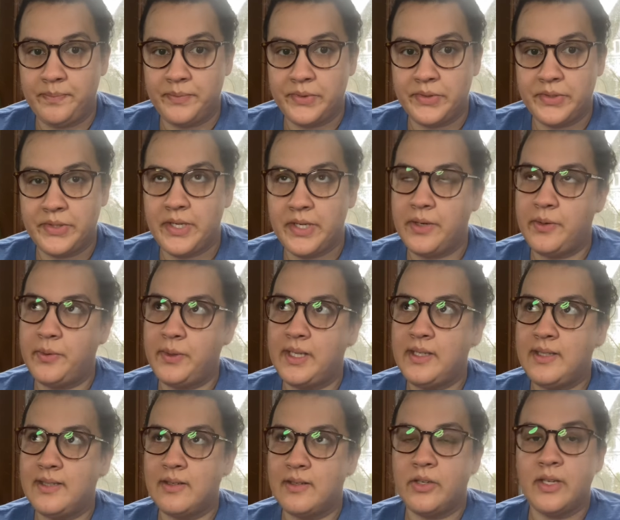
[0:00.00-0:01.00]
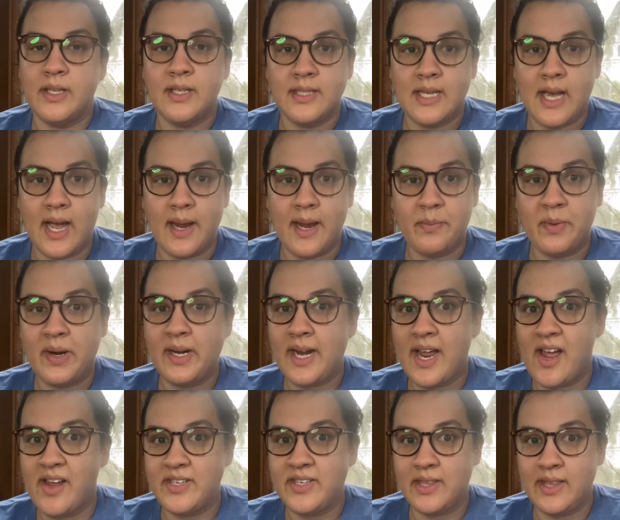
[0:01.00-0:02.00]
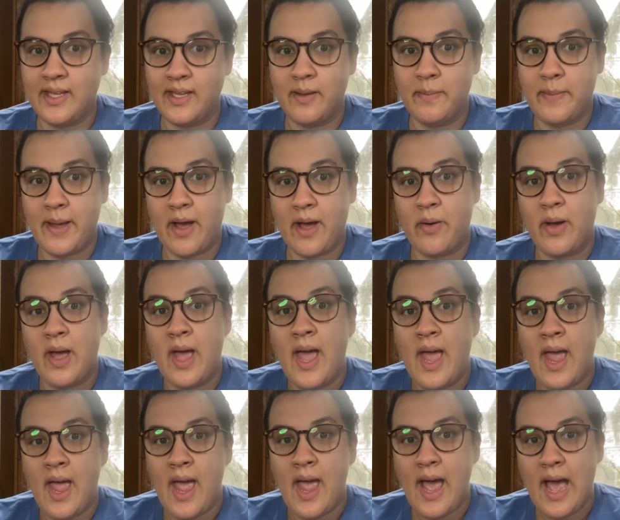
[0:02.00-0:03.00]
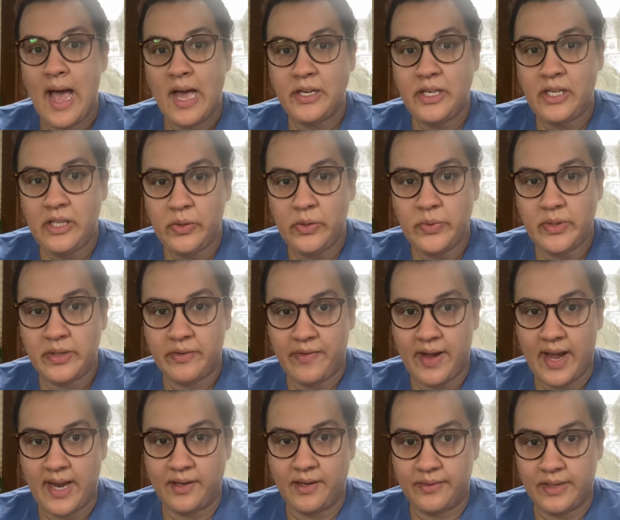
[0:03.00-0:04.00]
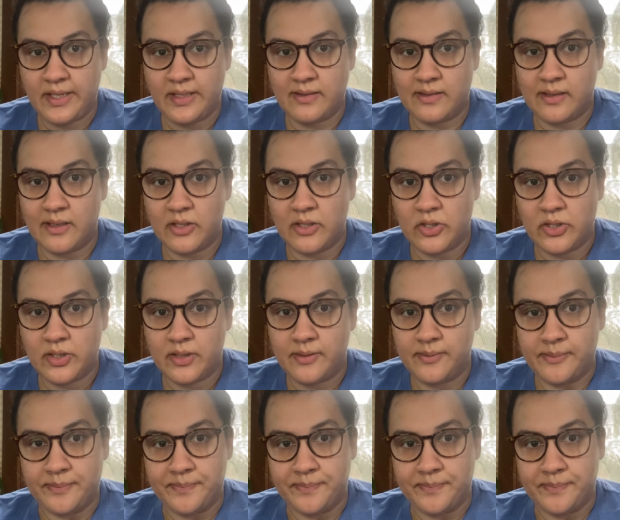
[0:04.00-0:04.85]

So it's a good time right now to think about, how do you define research?